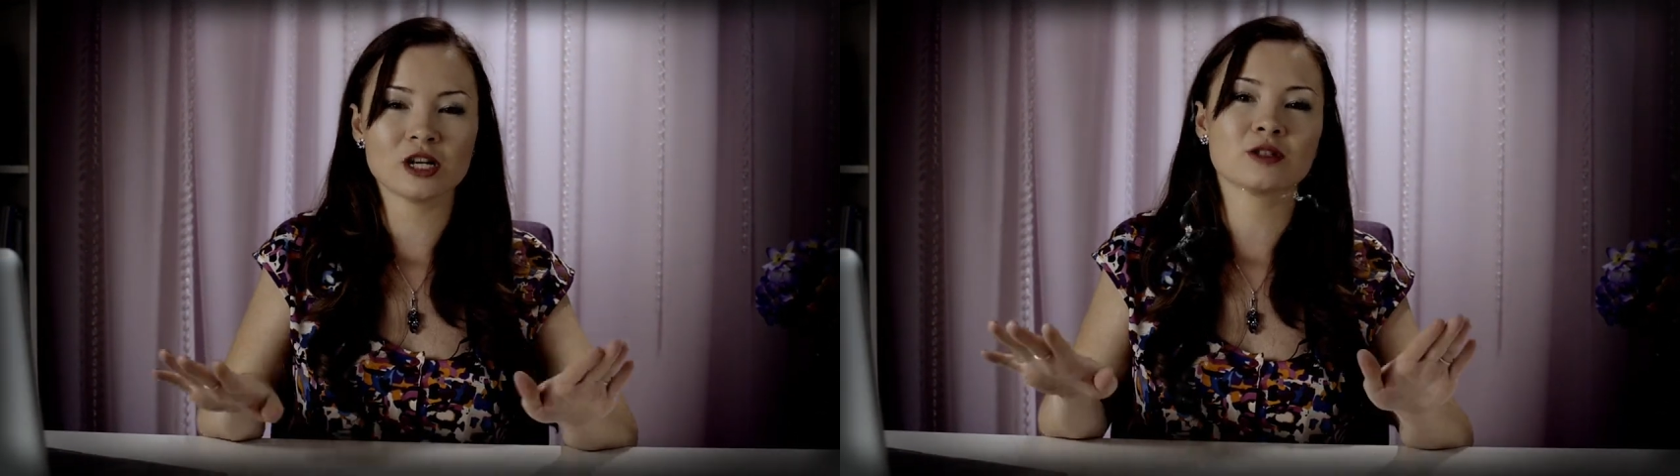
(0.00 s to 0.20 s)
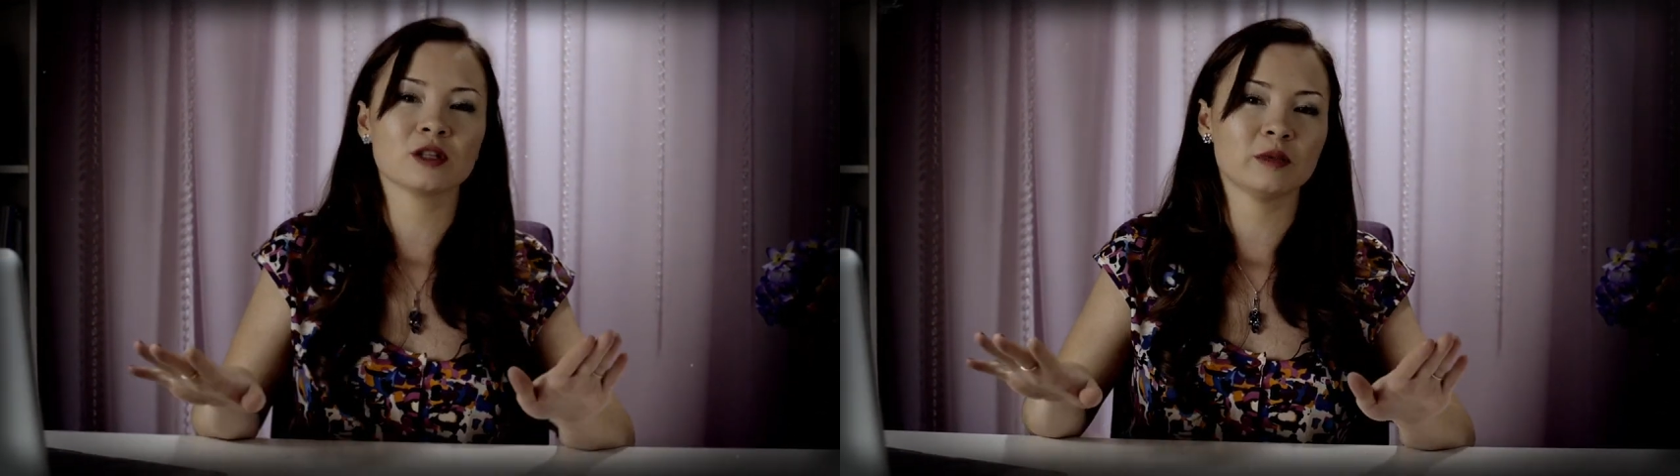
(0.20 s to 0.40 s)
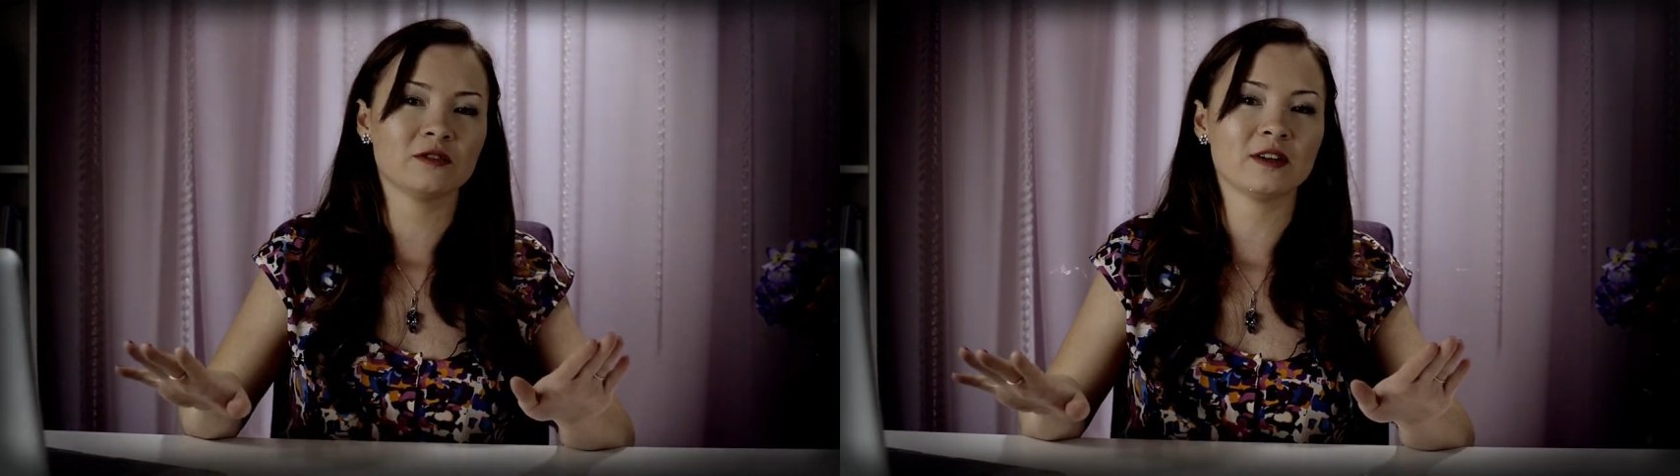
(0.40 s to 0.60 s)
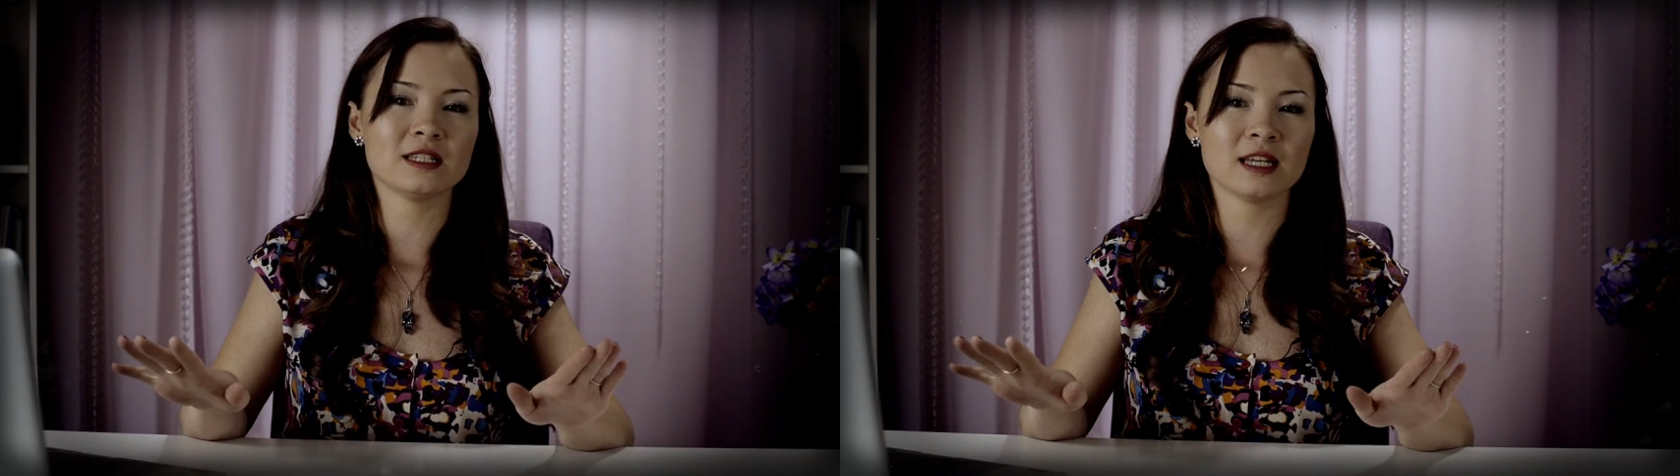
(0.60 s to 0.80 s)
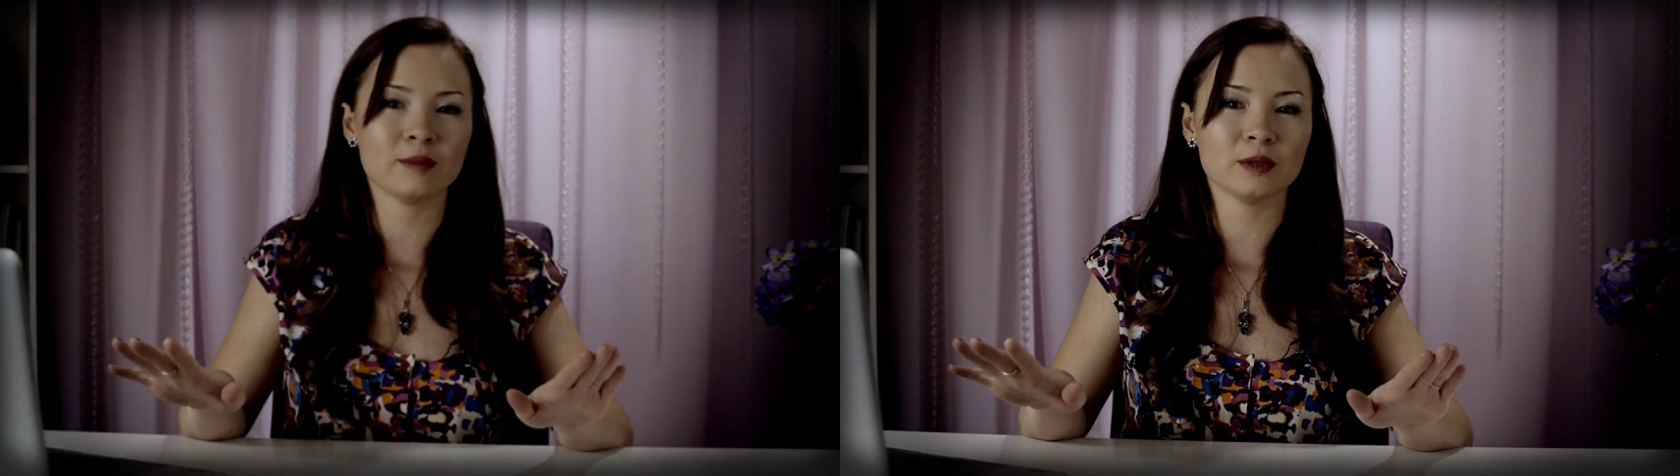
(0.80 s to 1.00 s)
just on the
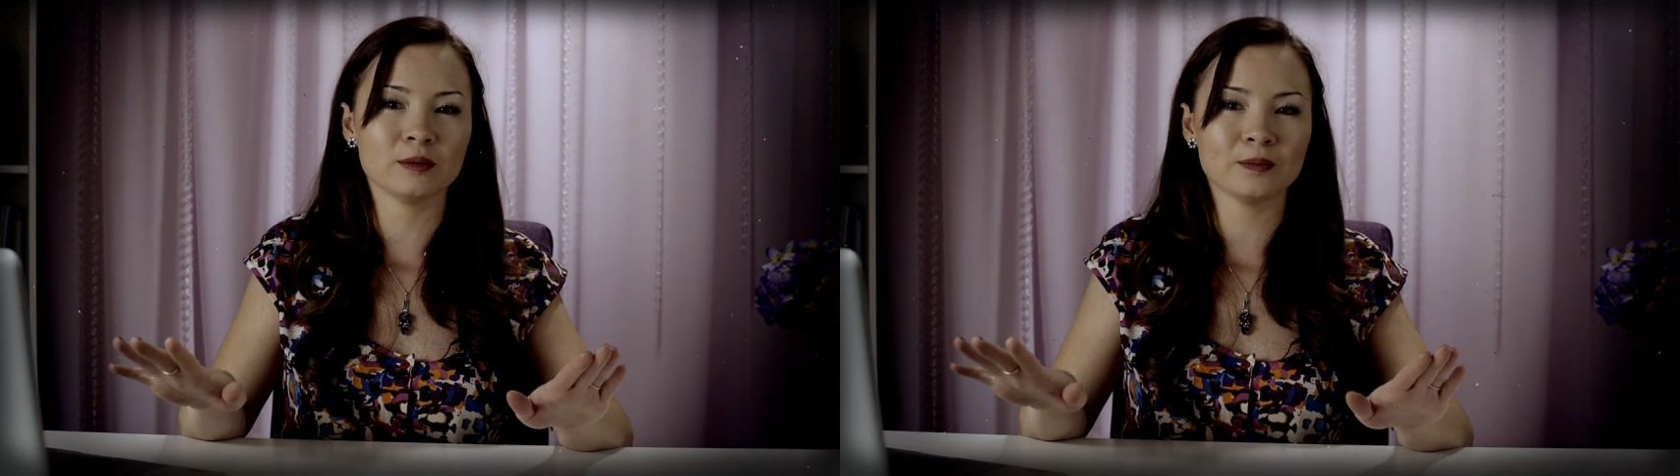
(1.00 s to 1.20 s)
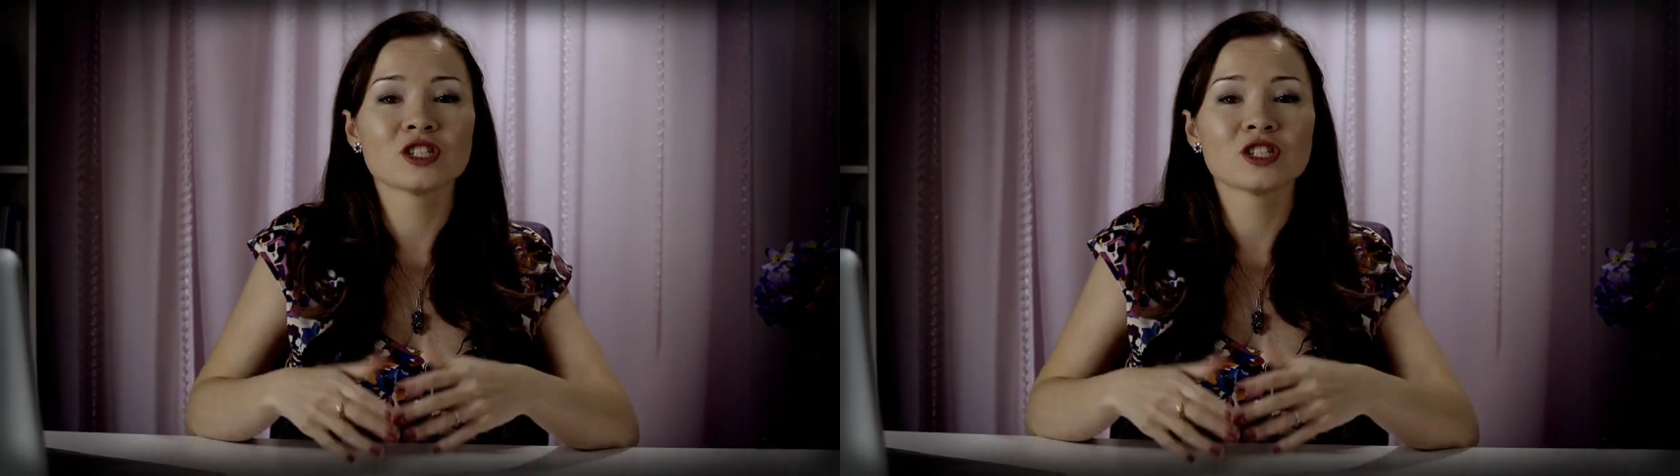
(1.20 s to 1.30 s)
buffet table.